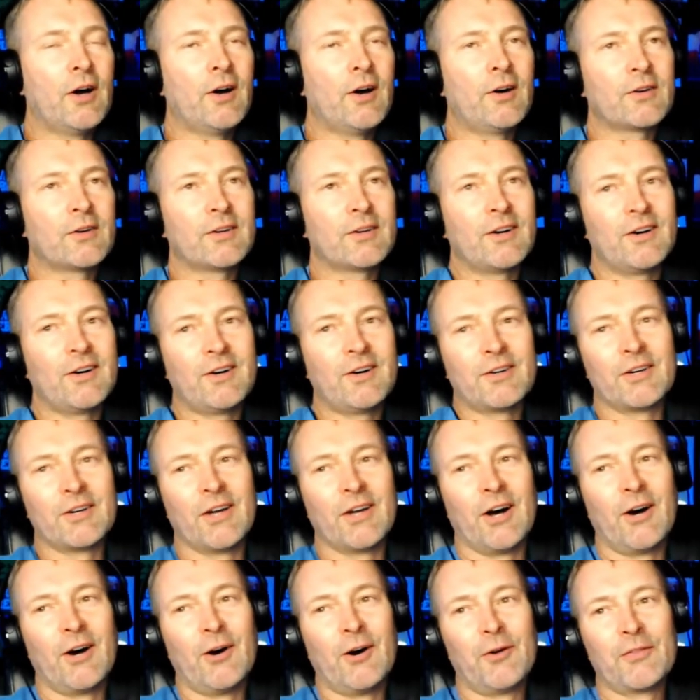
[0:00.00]

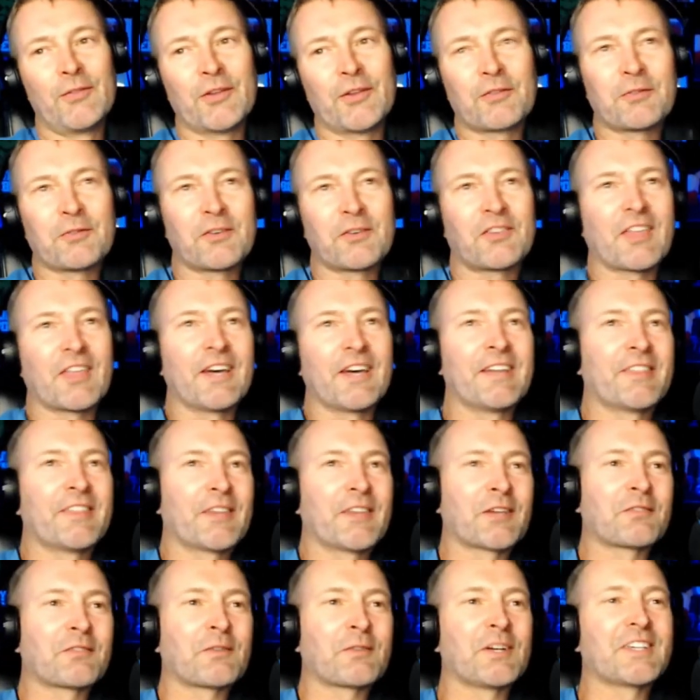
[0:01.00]
No. This was
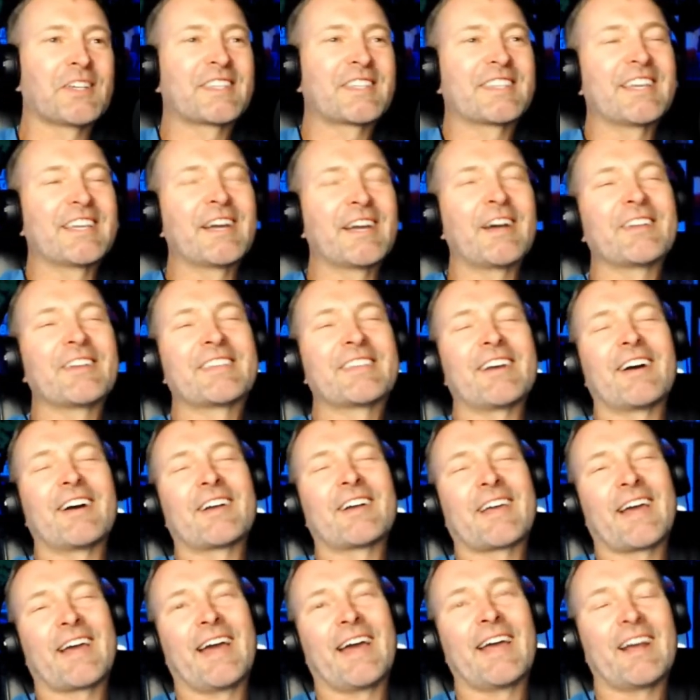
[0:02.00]

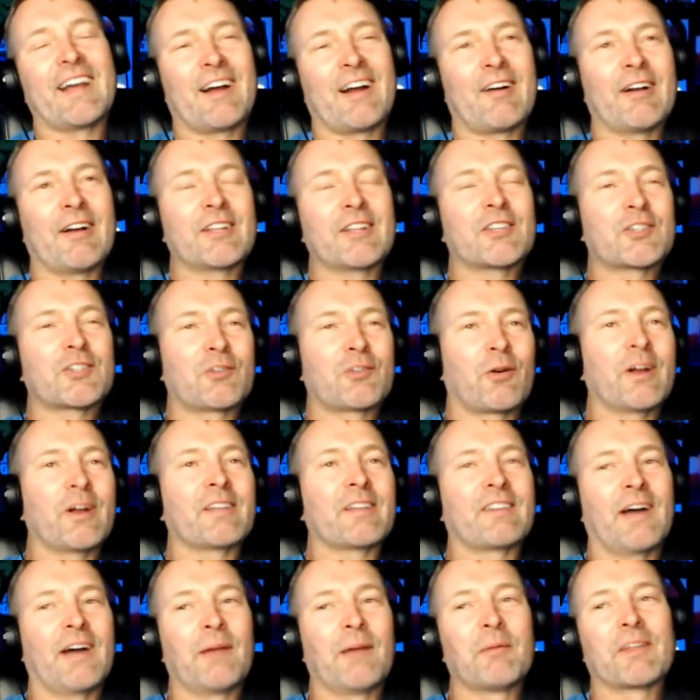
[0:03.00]
the all right,
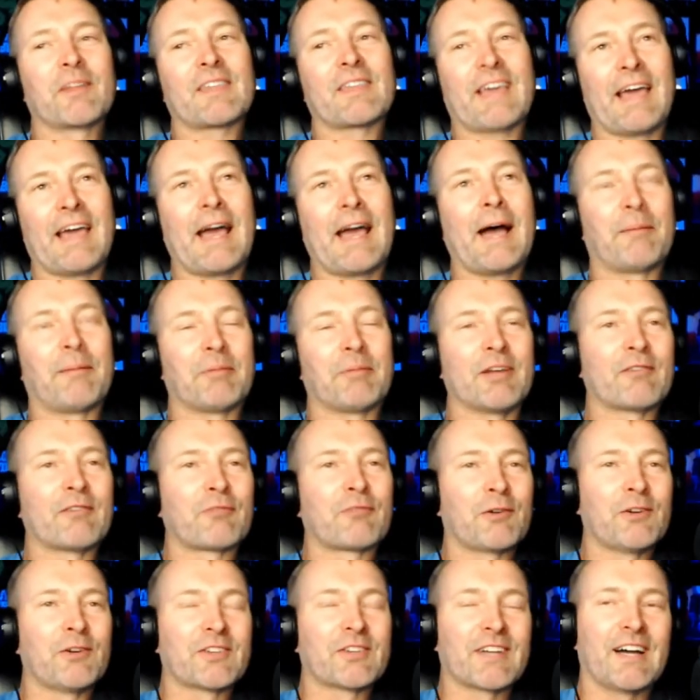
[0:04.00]
story time with Cappy.
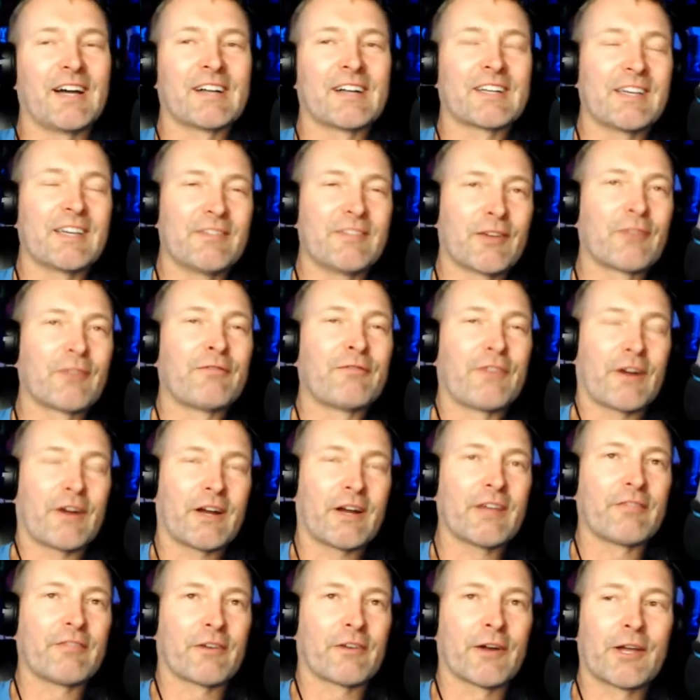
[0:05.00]
If really I'll give you a
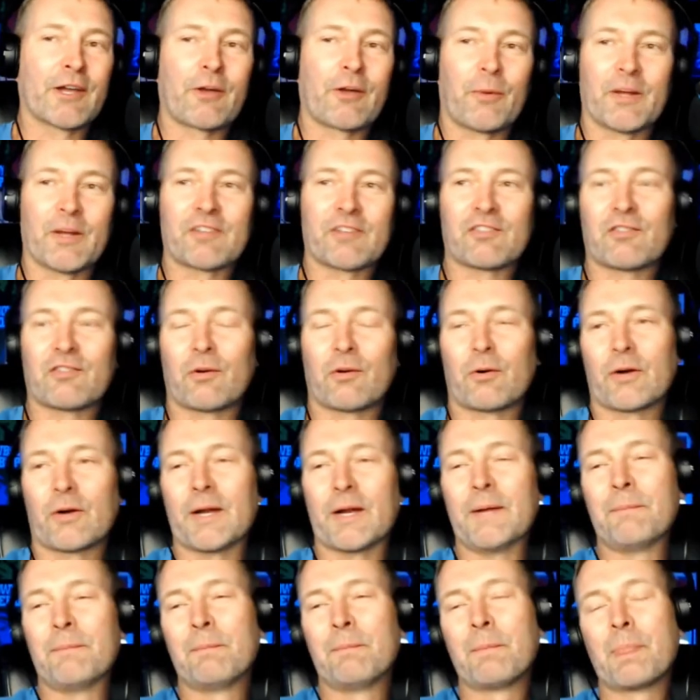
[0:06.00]
very, very quick
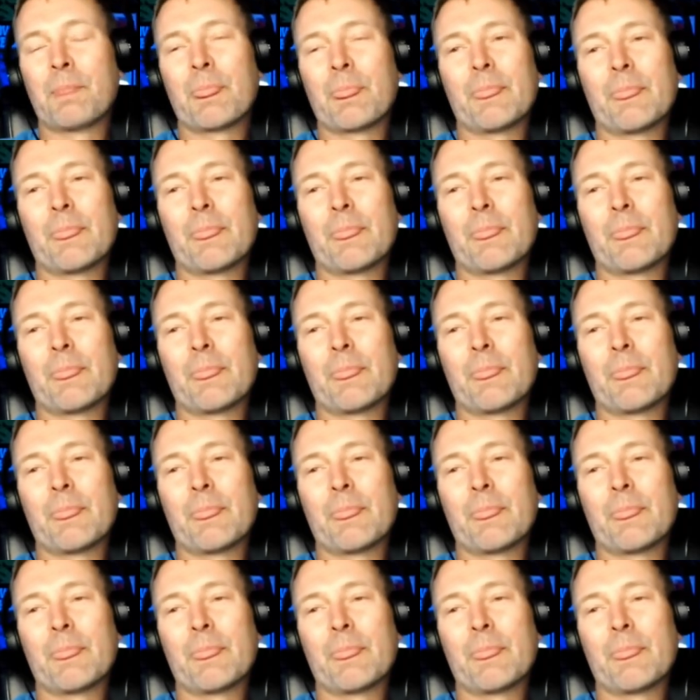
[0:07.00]
story.